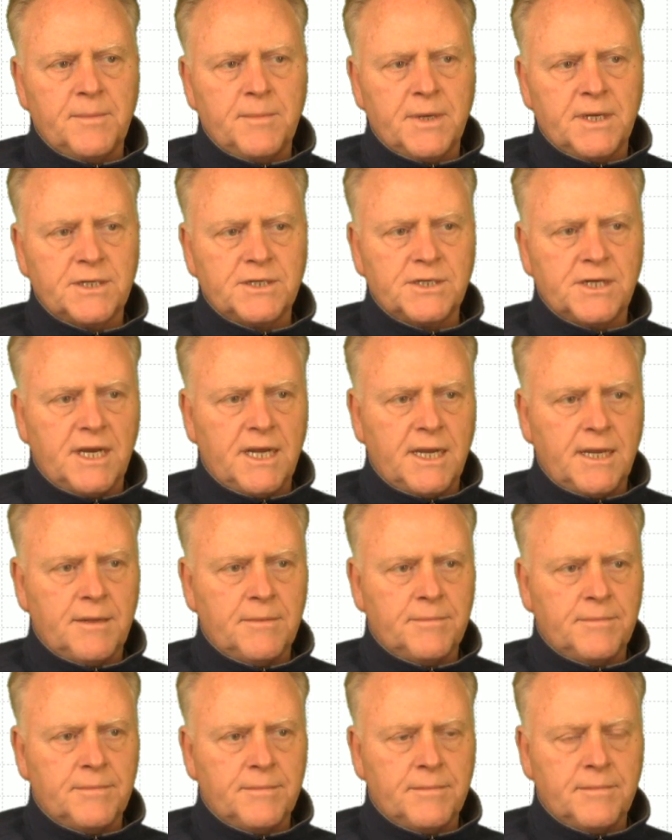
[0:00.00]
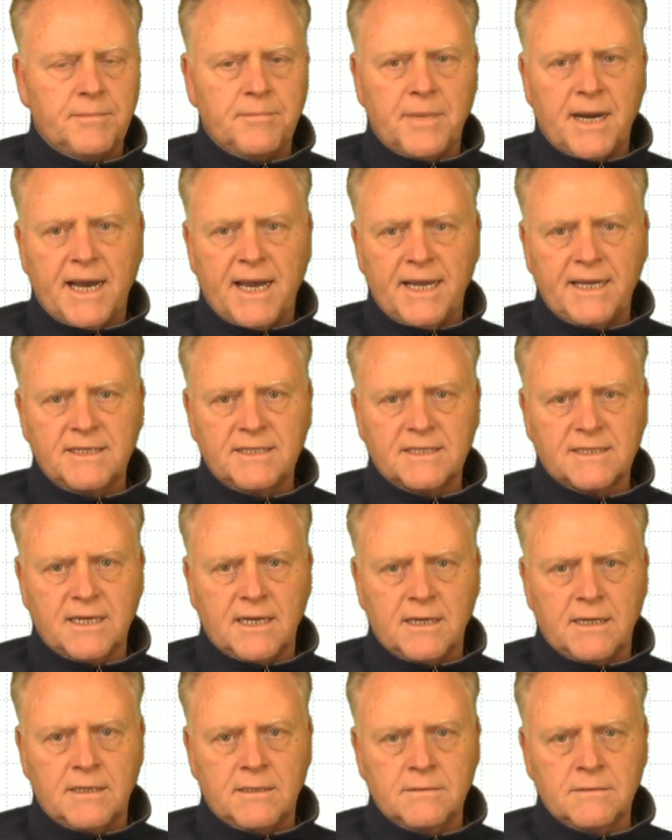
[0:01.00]
much a
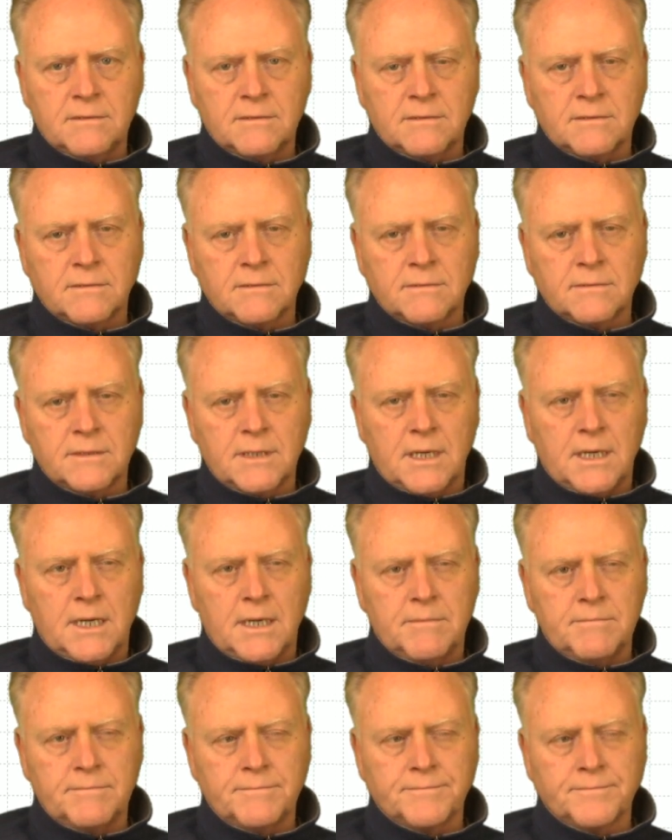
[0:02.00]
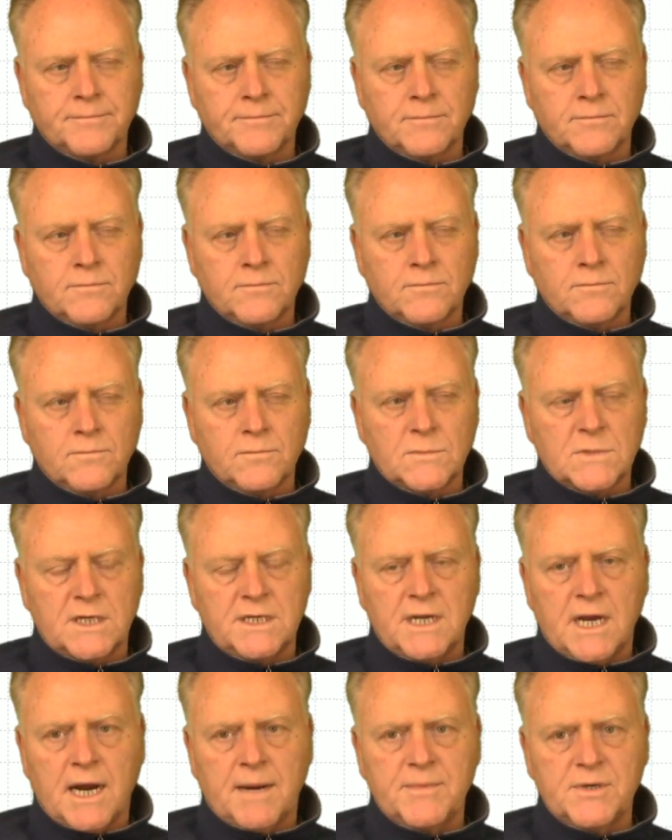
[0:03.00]
buy-sell, an
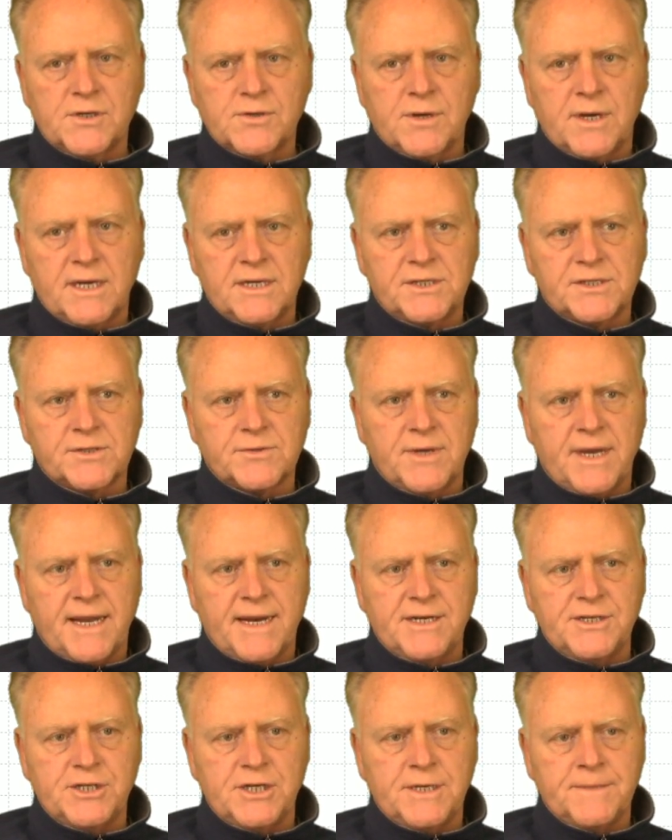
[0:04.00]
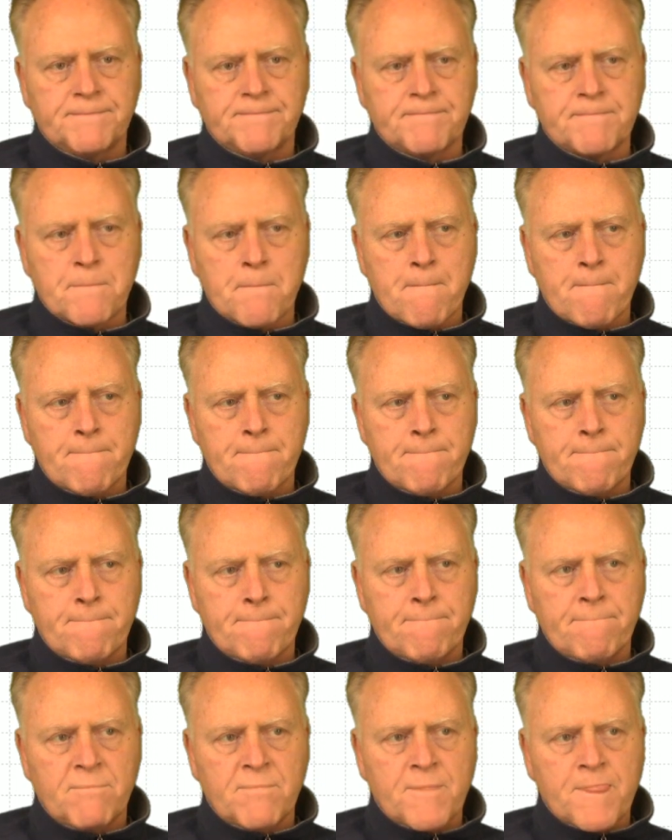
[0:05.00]
arbitrage strategy.
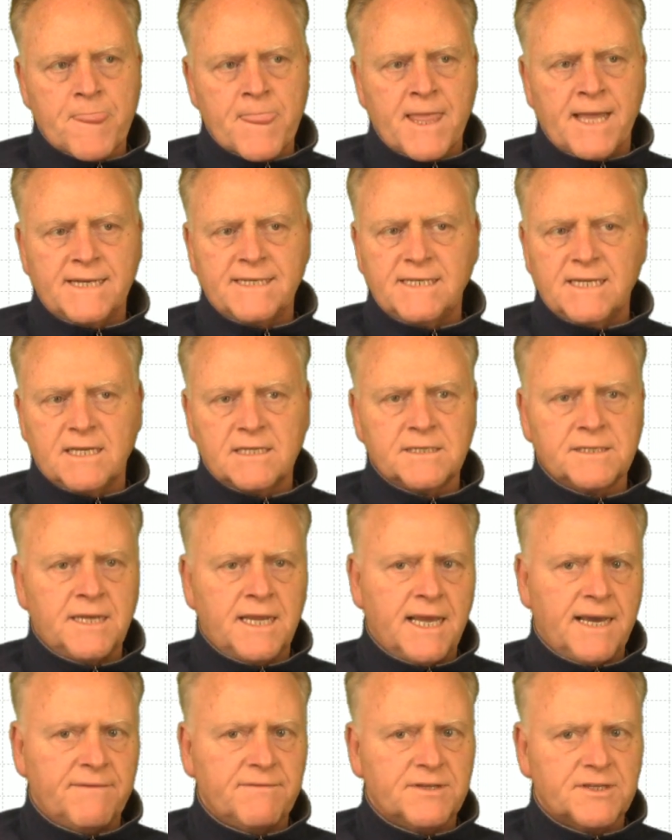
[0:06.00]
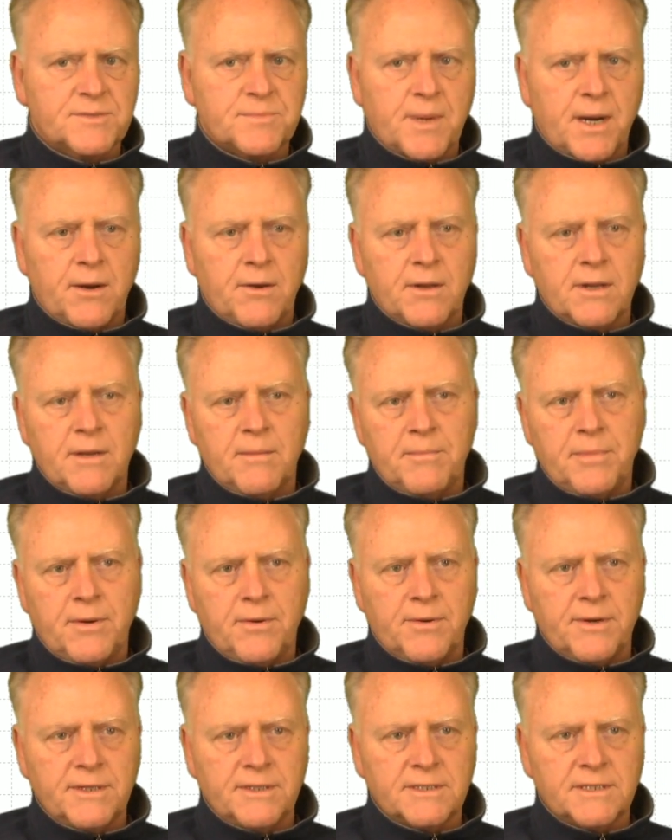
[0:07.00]
Doesn't have the spiral
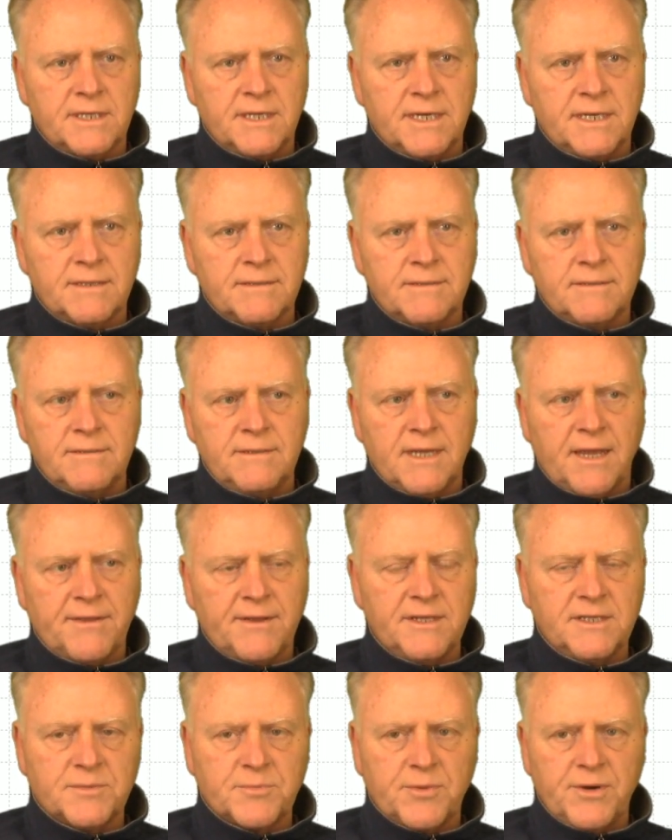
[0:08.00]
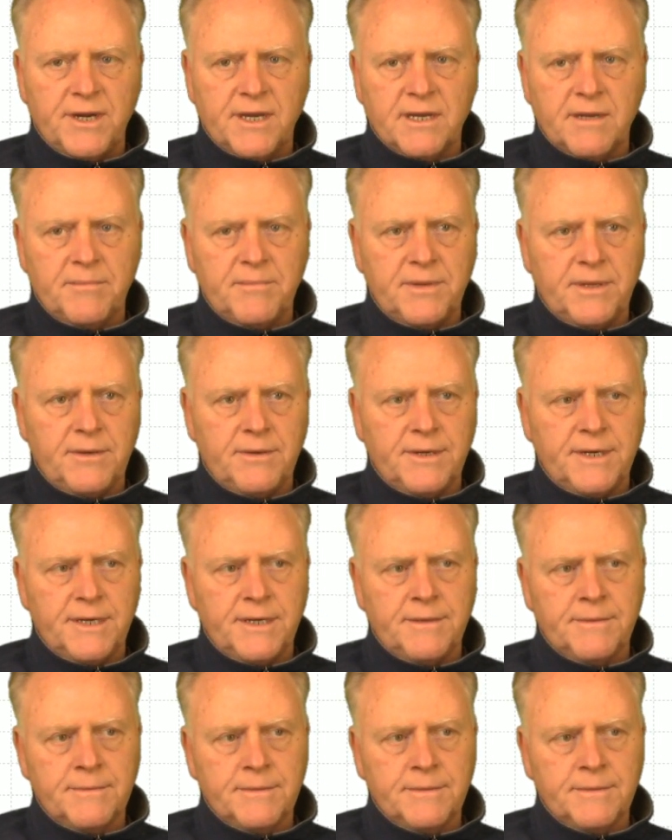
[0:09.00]
components in it. Nothing's pre-computed.